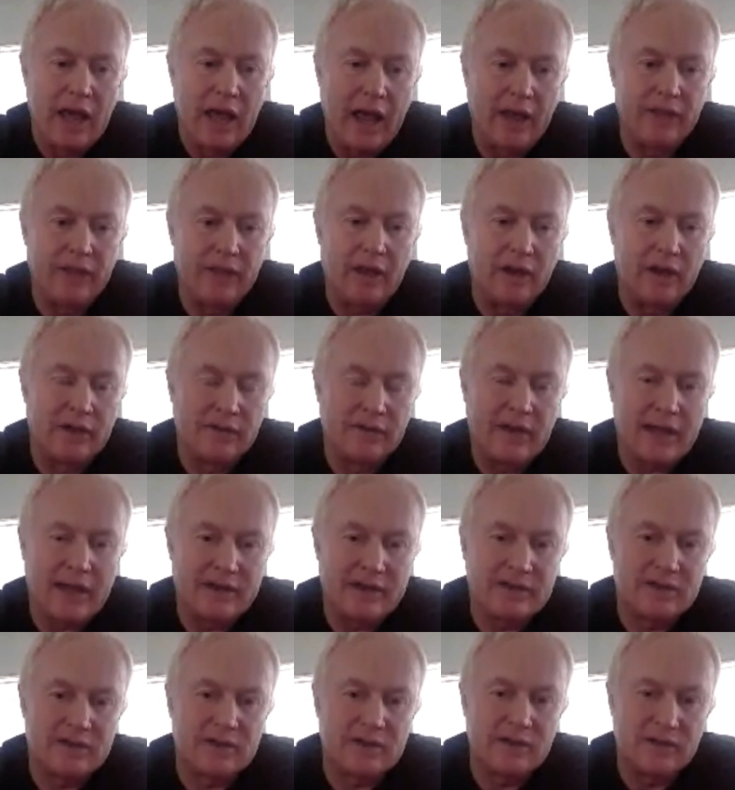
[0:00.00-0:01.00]
And
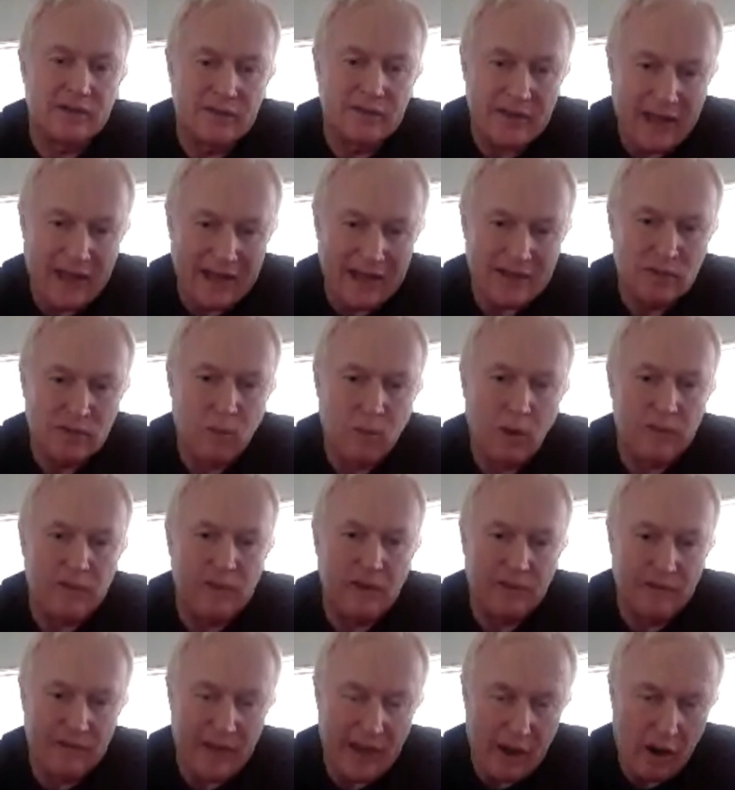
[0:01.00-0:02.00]
that's
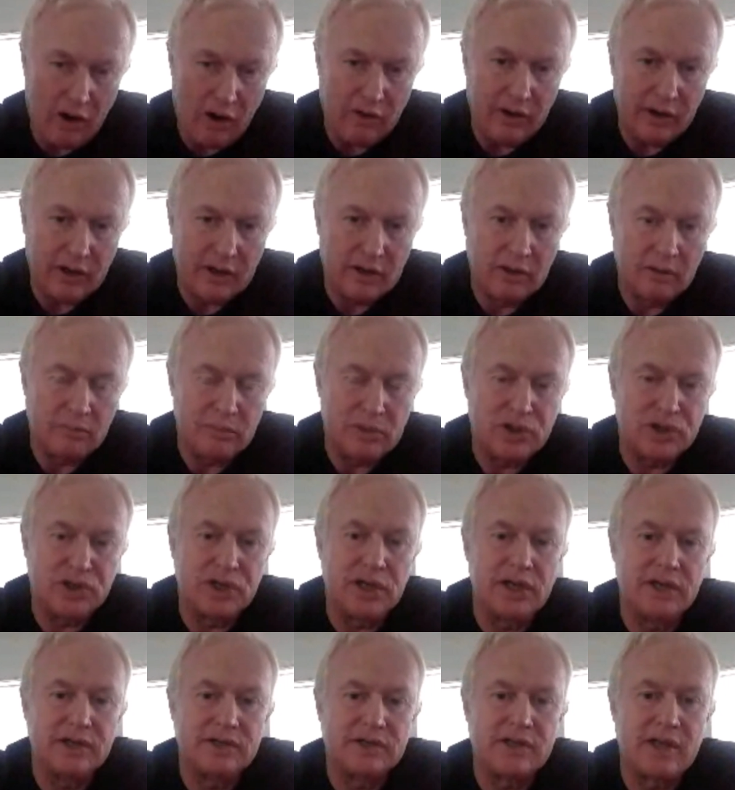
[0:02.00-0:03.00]
what they oracle
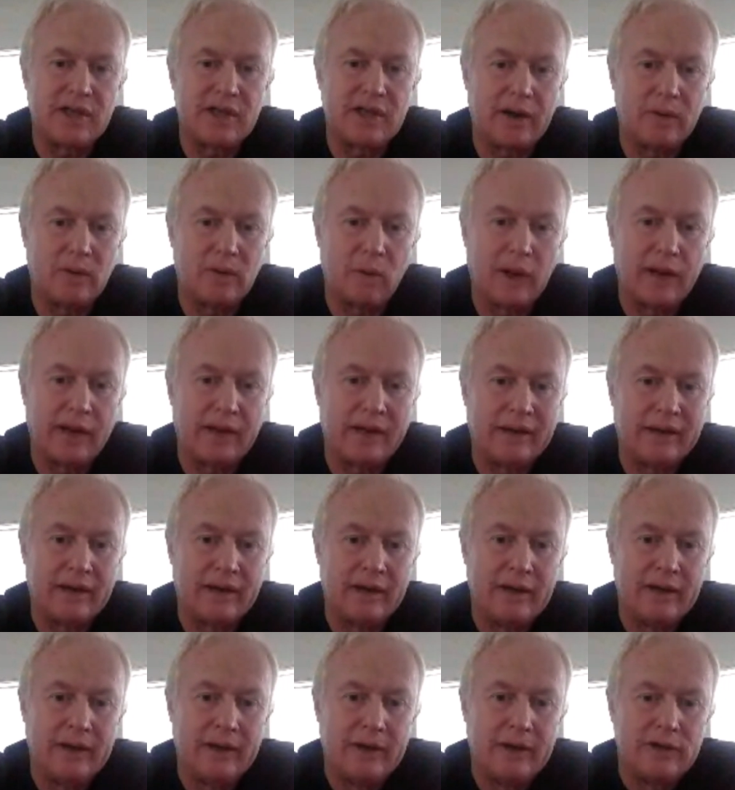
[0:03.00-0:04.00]
machines that way.
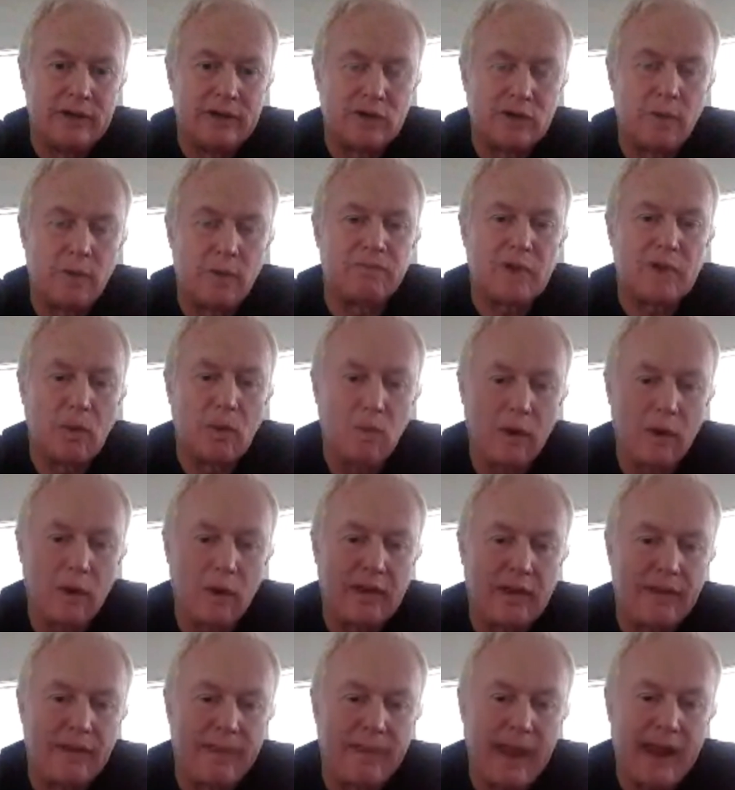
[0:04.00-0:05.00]
So
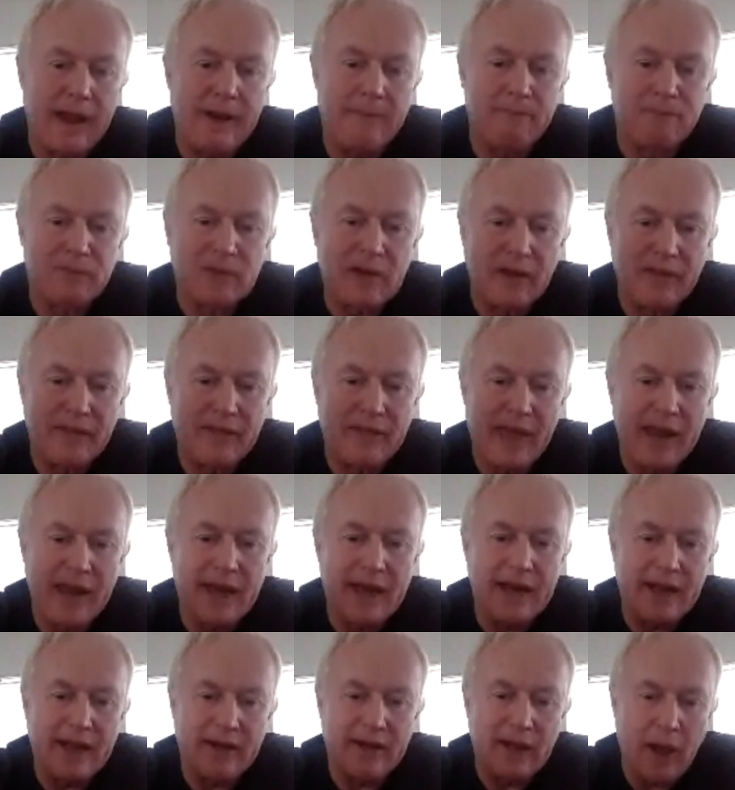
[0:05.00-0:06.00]
what they
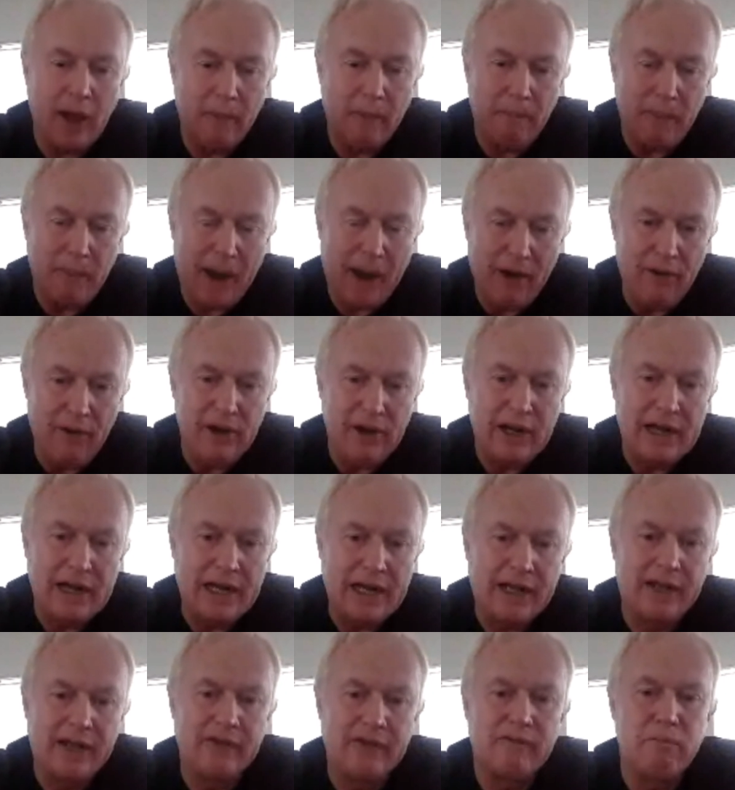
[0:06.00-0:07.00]

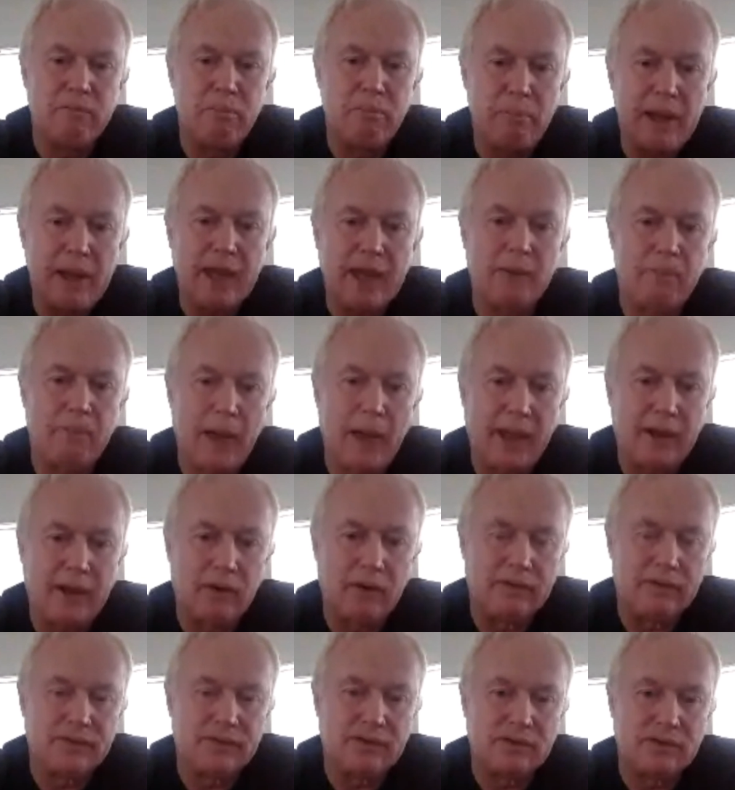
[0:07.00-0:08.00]
apparently give big
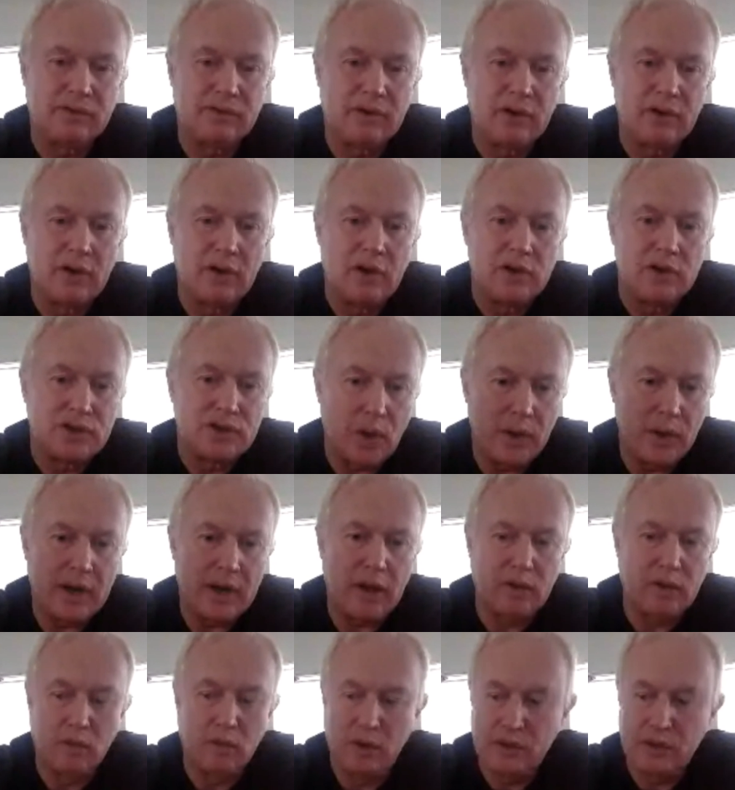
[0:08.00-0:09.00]
payoffs. So
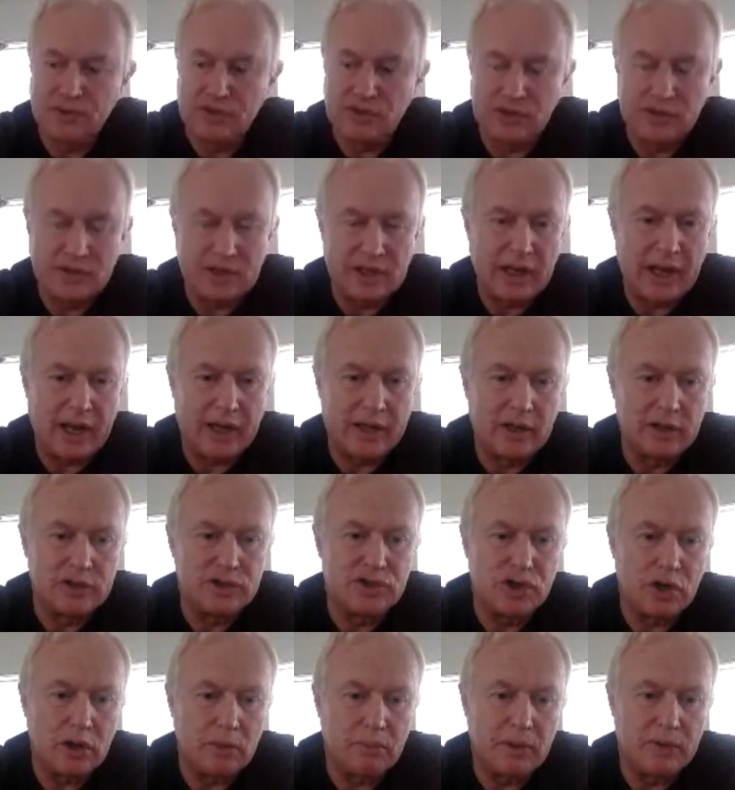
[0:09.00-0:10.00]
in other words, it's like
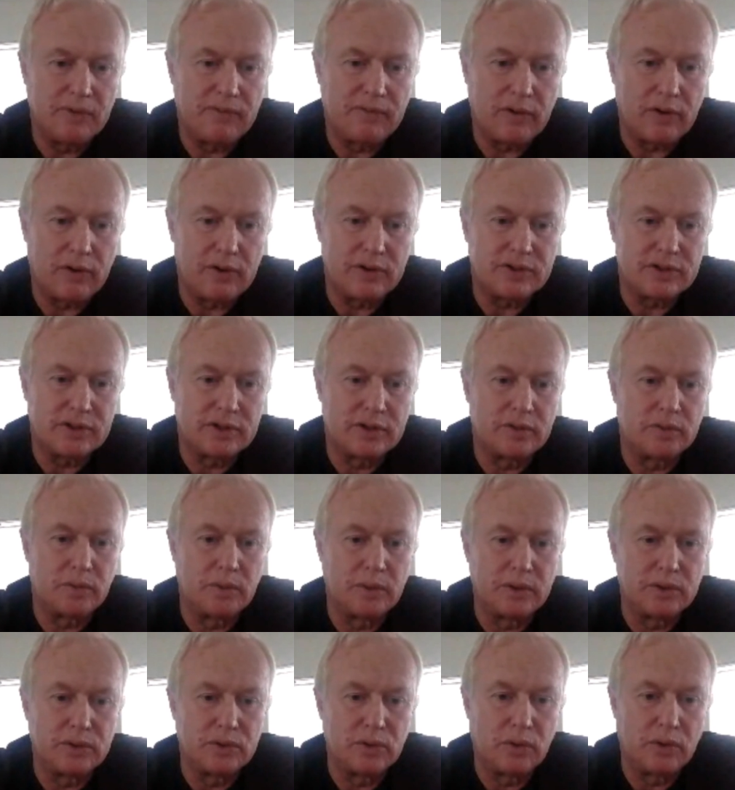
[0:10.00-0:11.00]
a German forest that
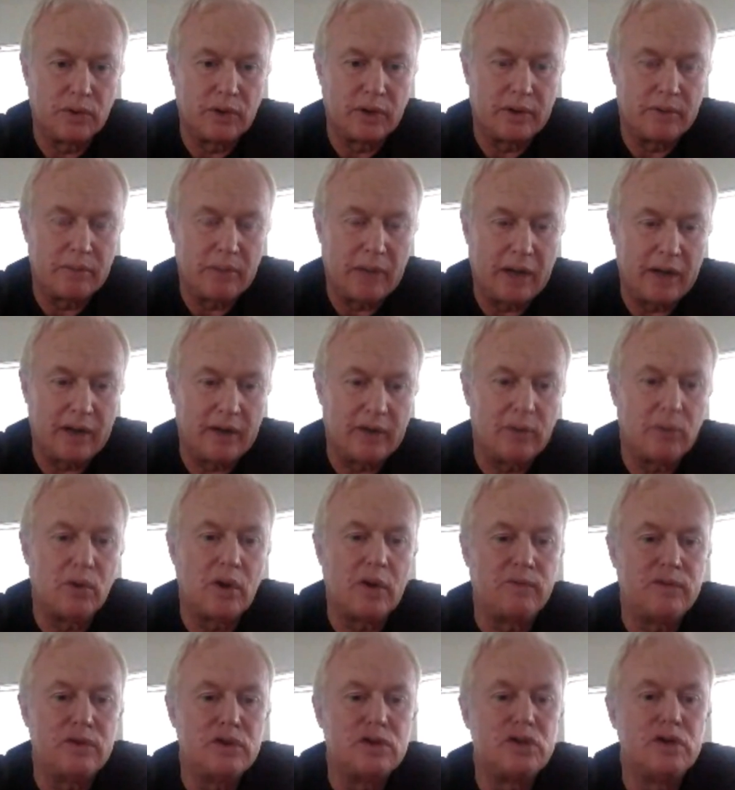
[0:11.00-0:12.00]
we're talking about.
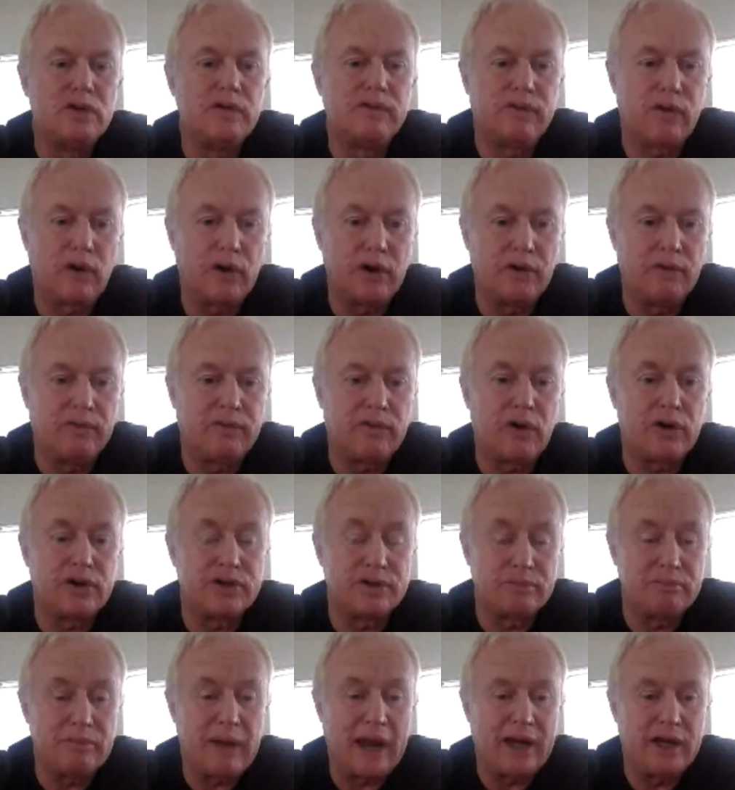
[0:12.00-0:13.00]
If you do
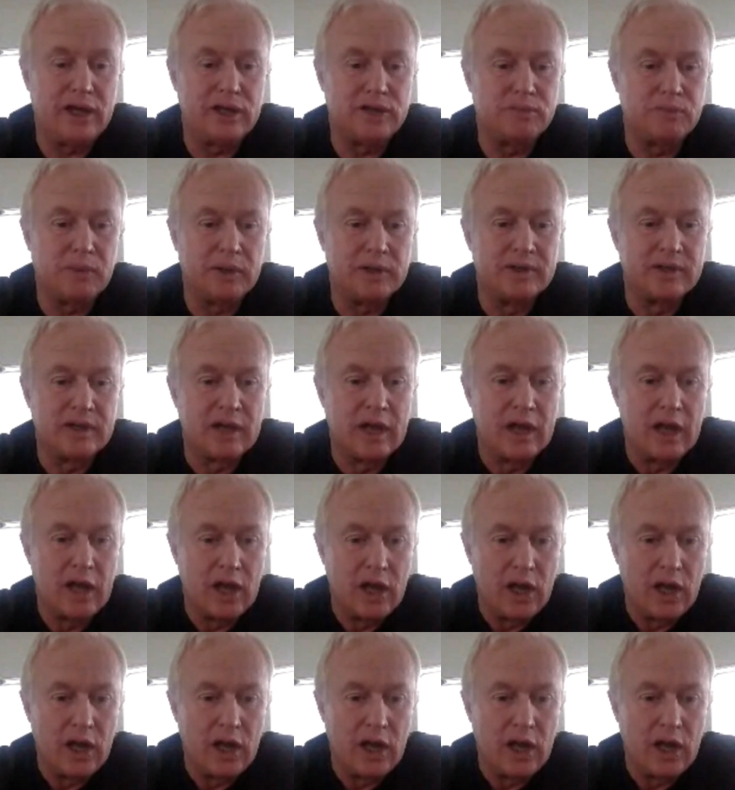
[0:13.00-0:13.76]
forest management,